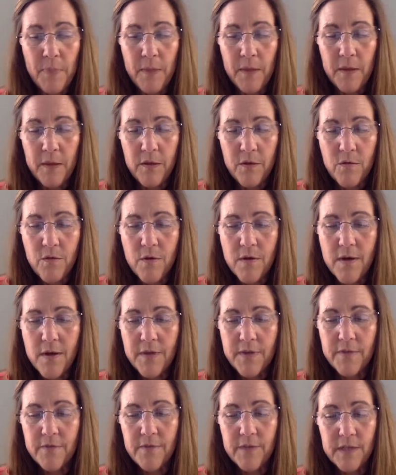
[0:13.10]
You are
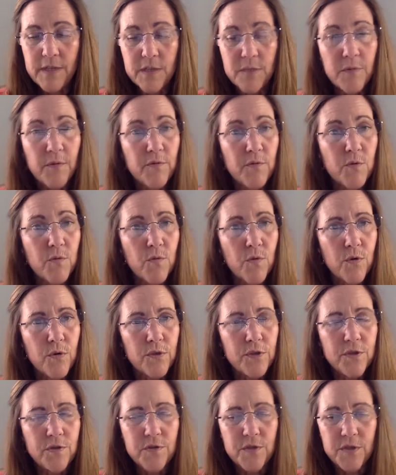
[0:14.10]
not the victim of the
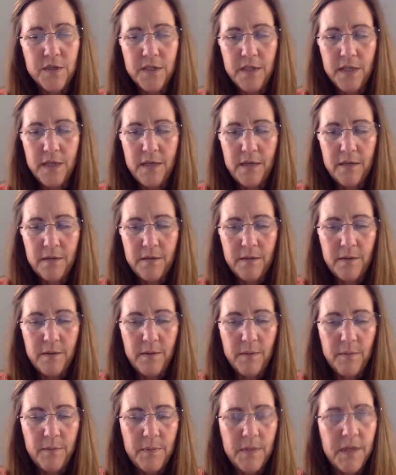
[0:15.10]
world you see
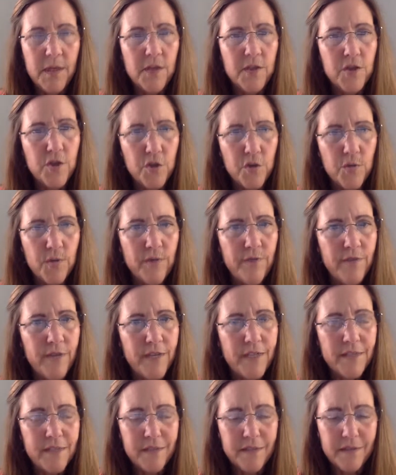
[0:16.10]
because you
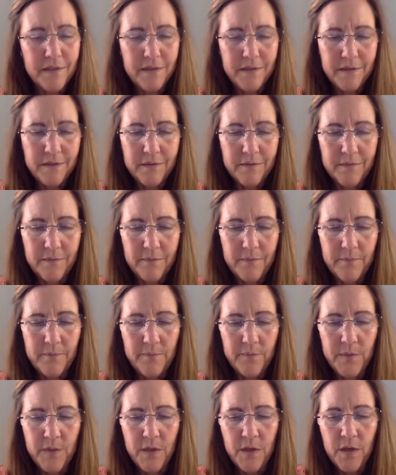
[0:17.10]
invented it.
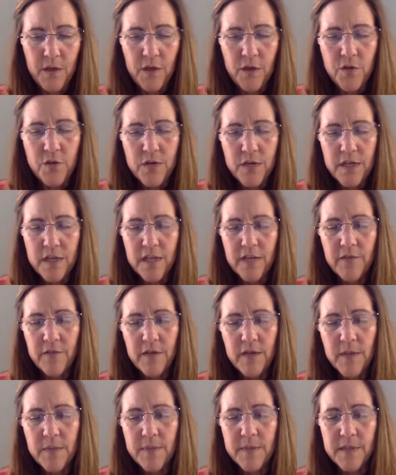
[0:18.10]
You can give it
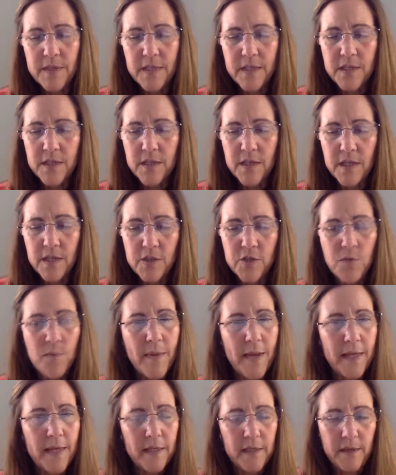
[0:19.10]
up as easily as you
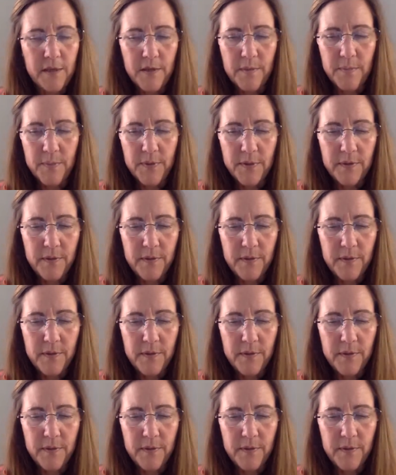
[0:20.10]
made it up.